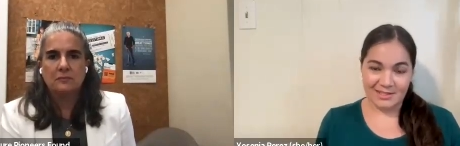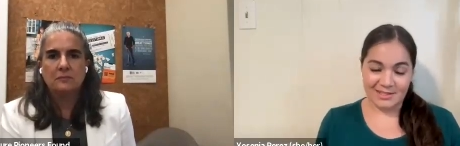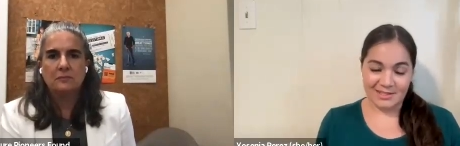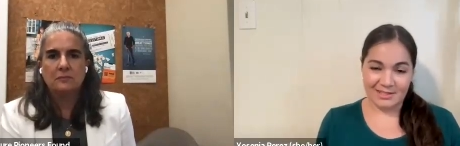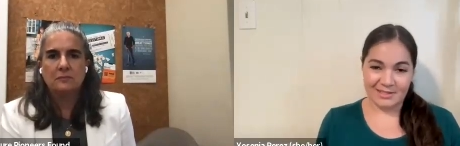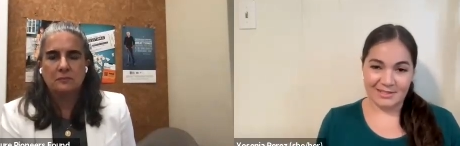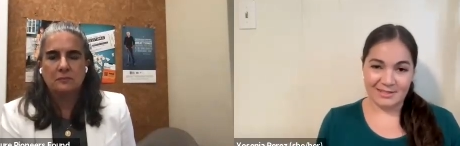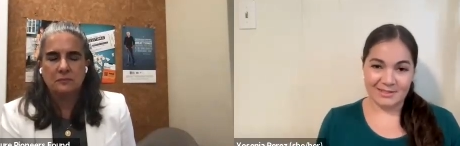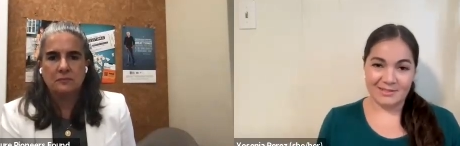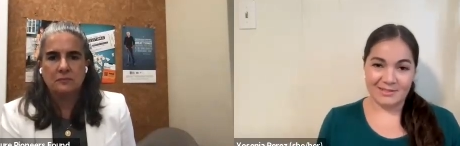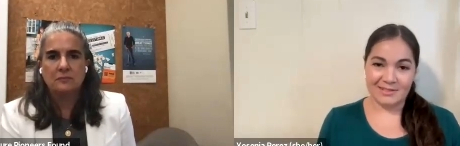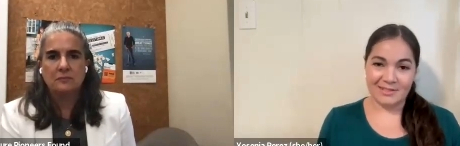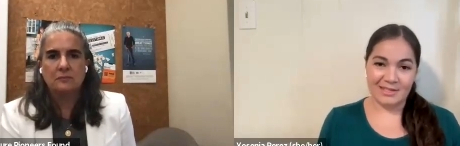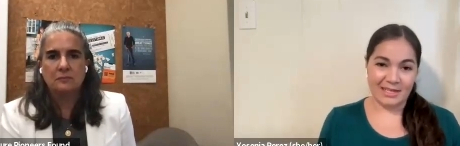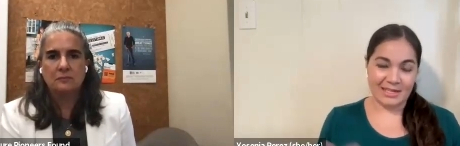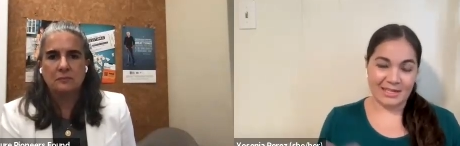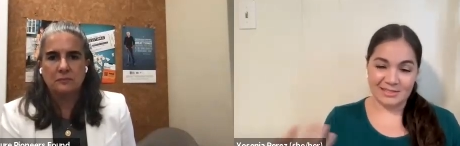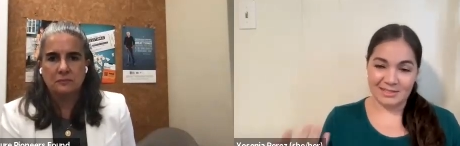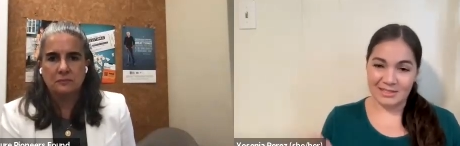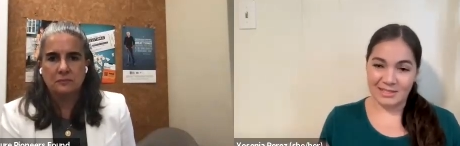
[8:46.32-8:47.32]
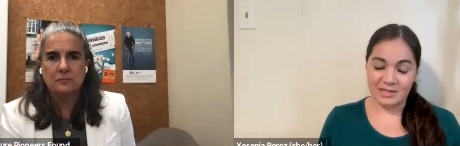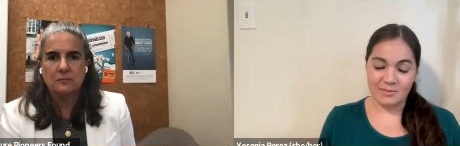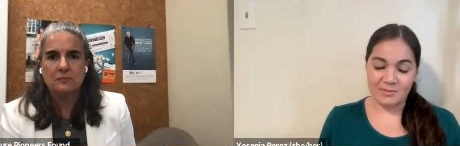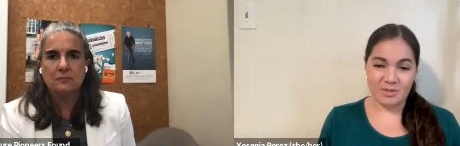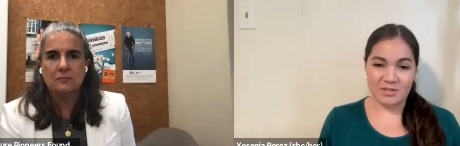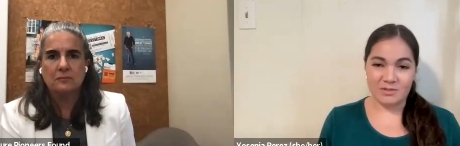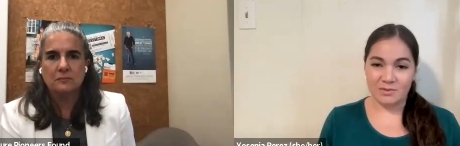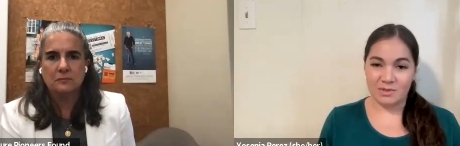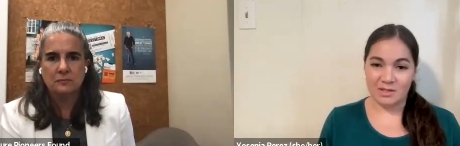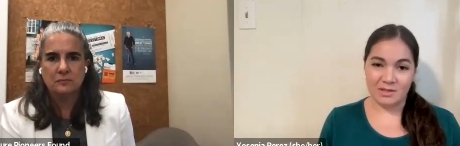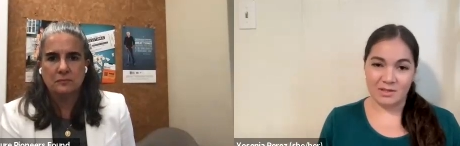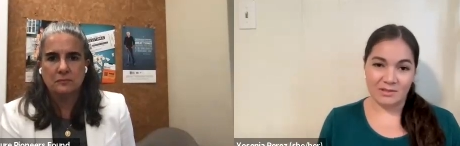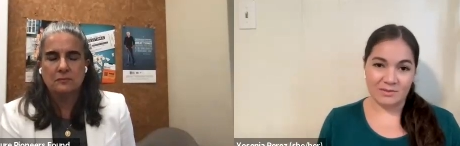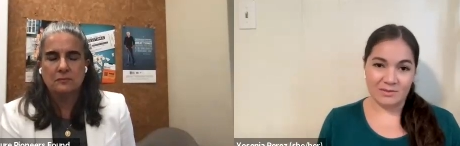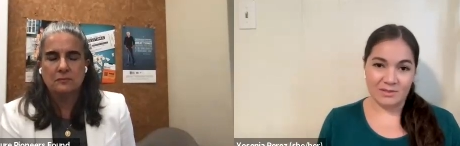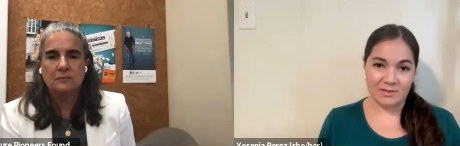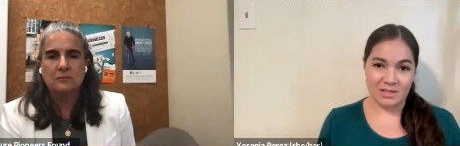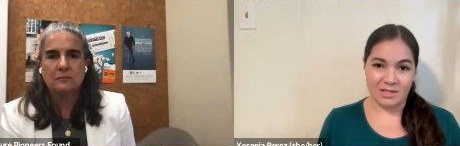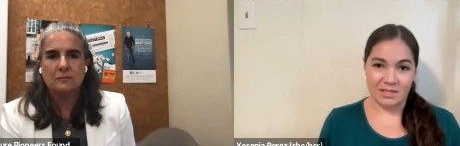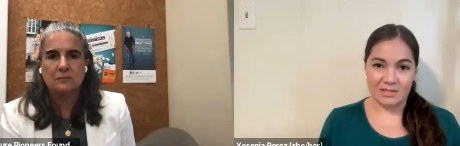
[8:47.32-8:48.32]
Speaker 1: And mm-hmm. yeah, sleep is one of
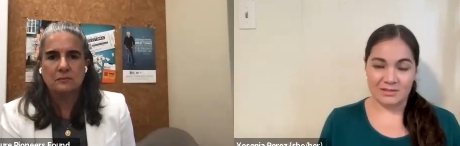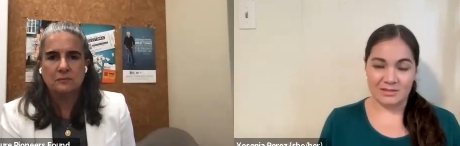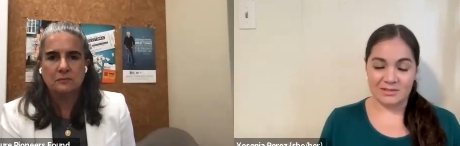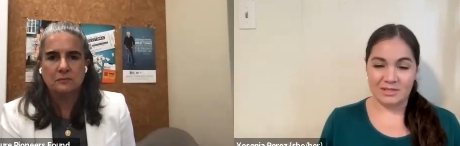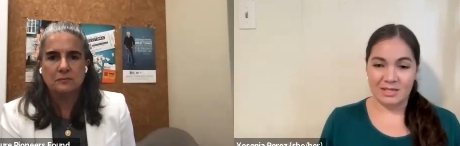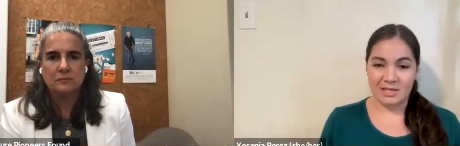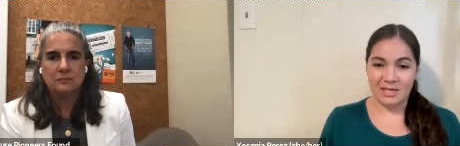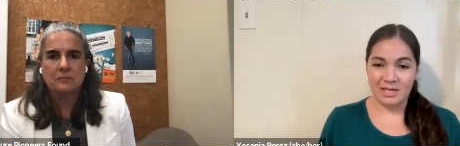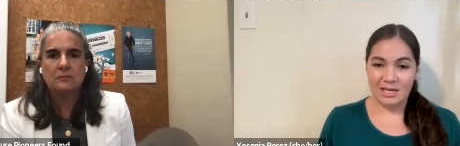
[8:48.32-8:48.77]
those things.